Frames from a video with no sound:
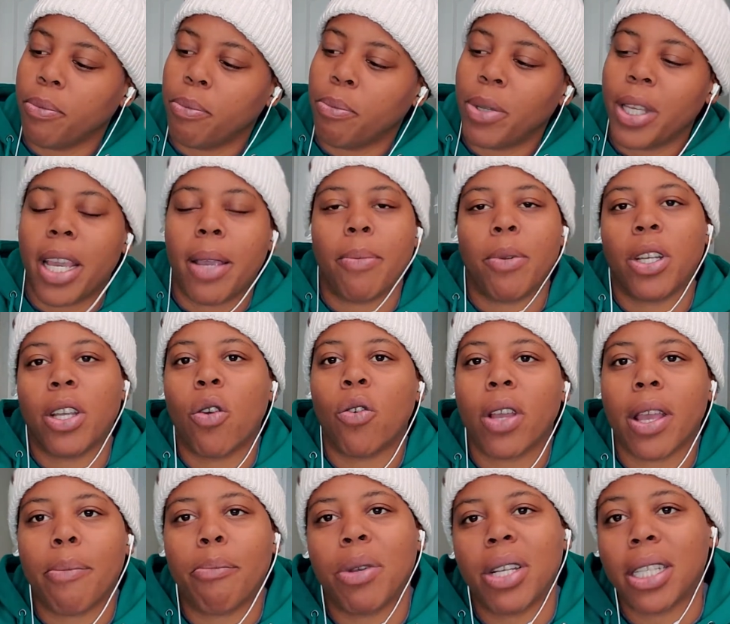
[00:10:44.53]
be able to go
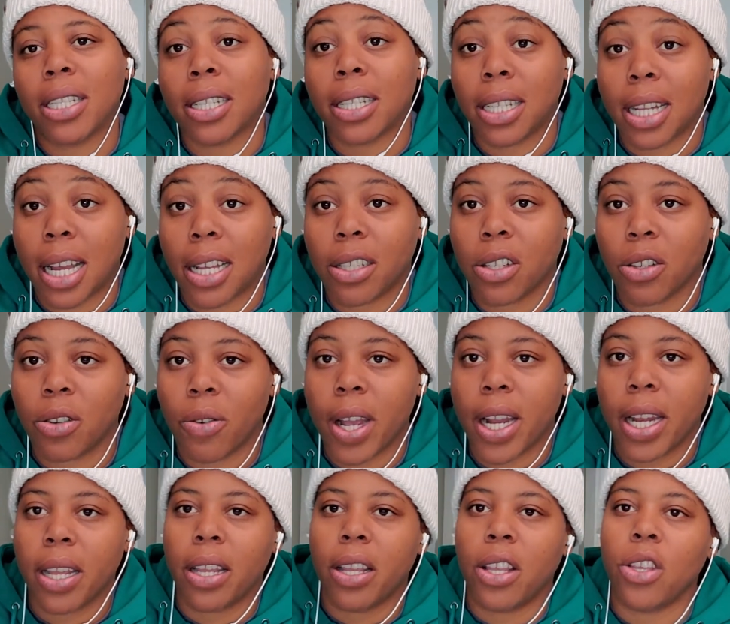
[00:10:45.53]
get business lines of
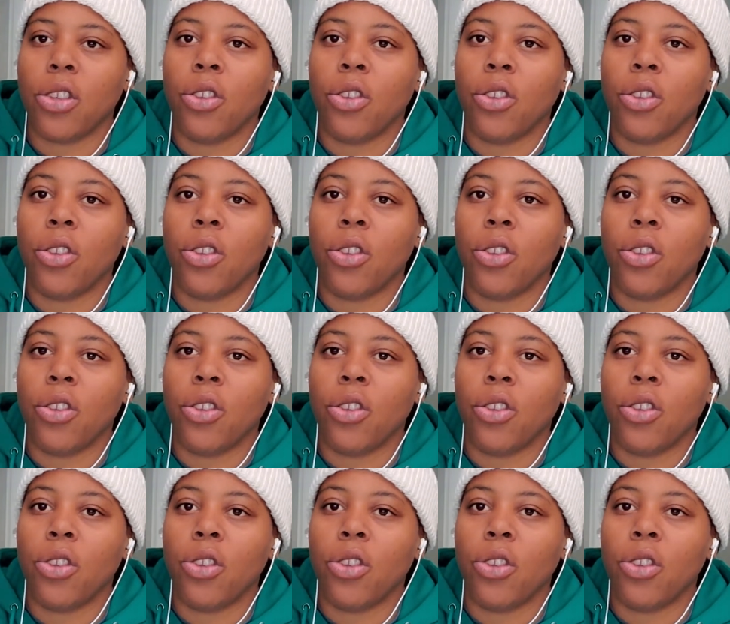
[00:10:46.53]
credit.